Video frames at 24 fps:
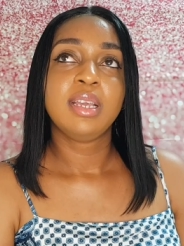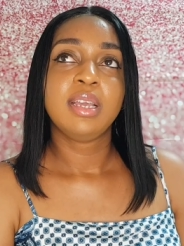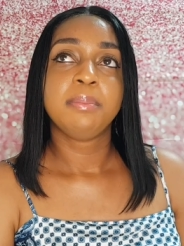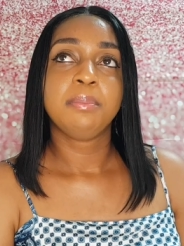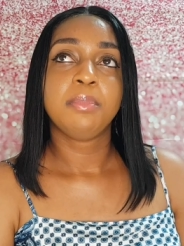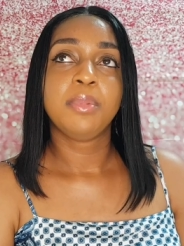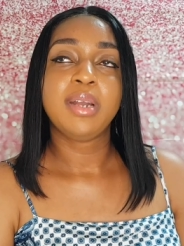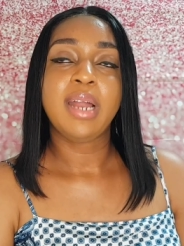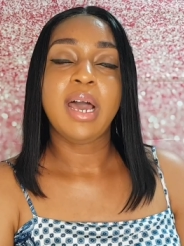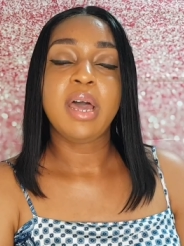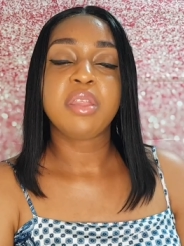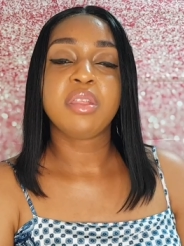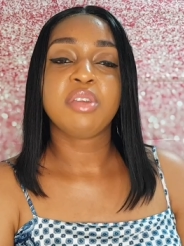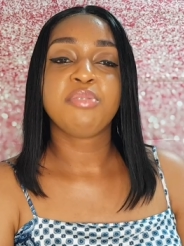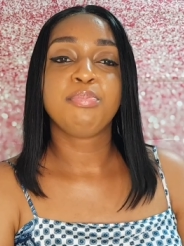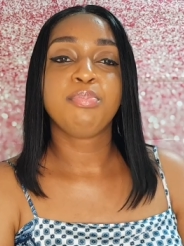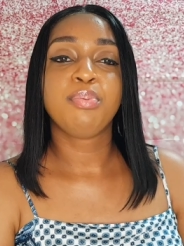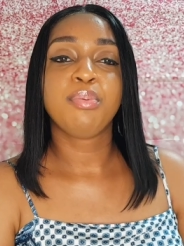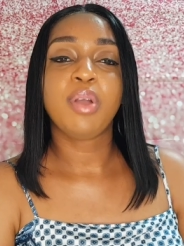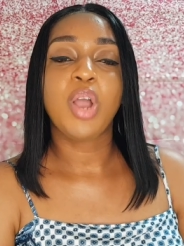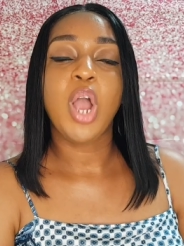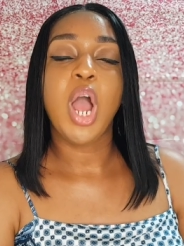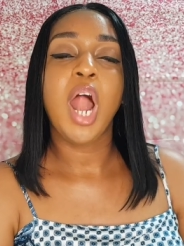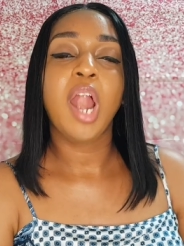but as the
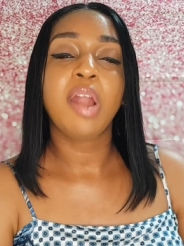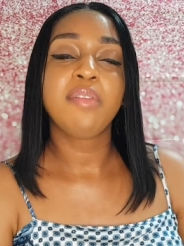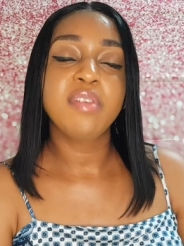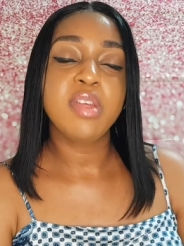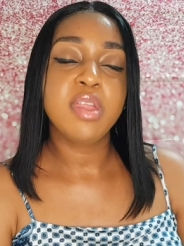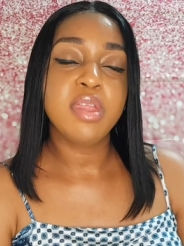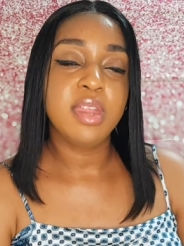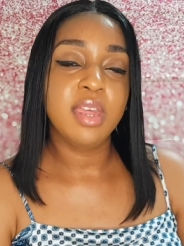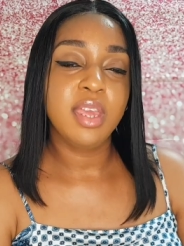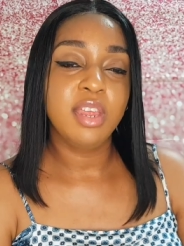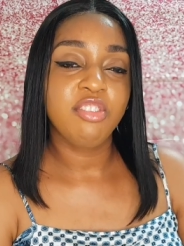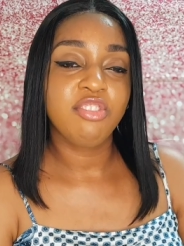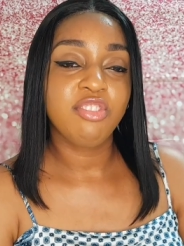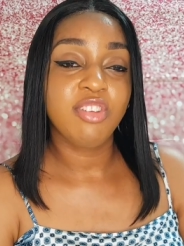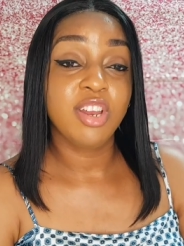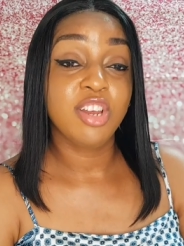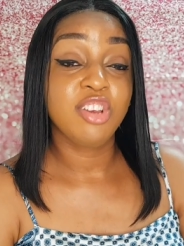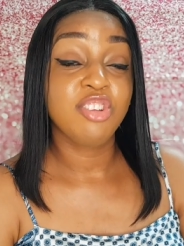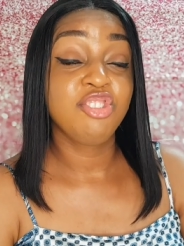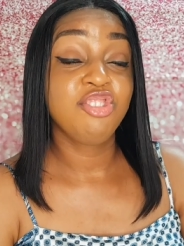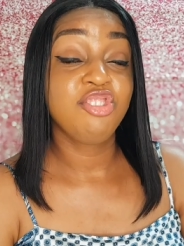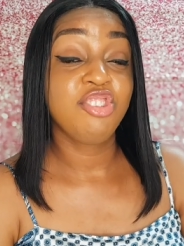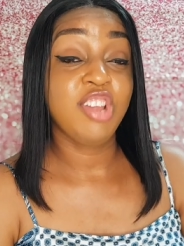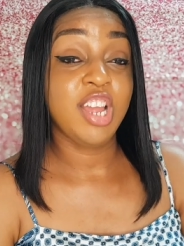
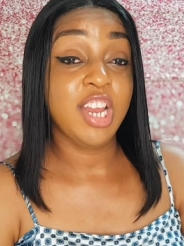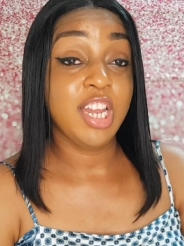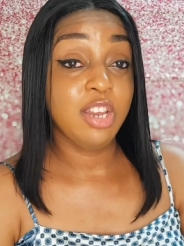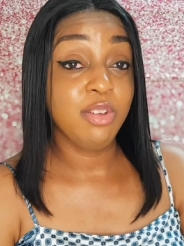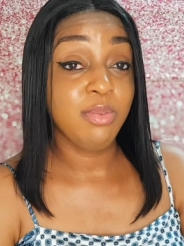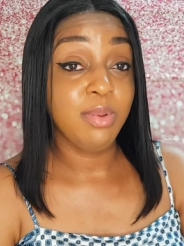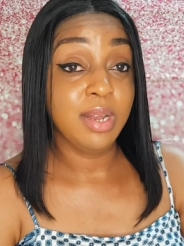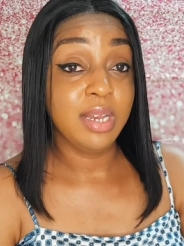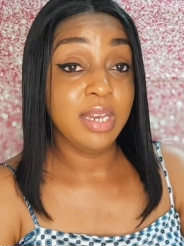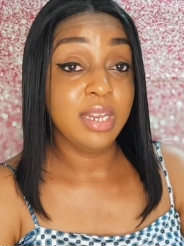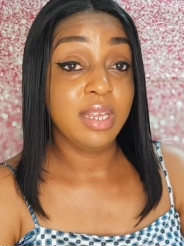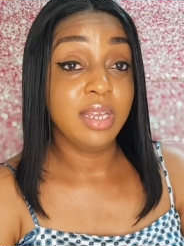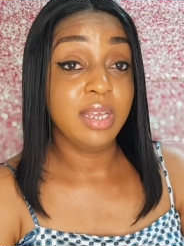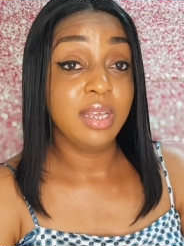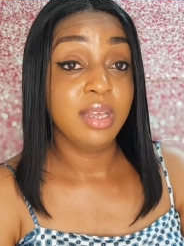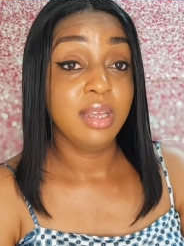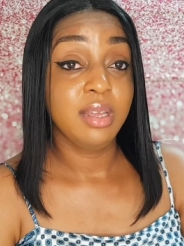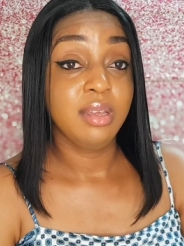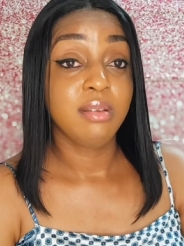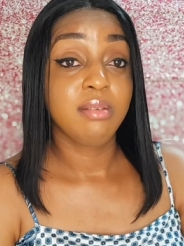conversation gradually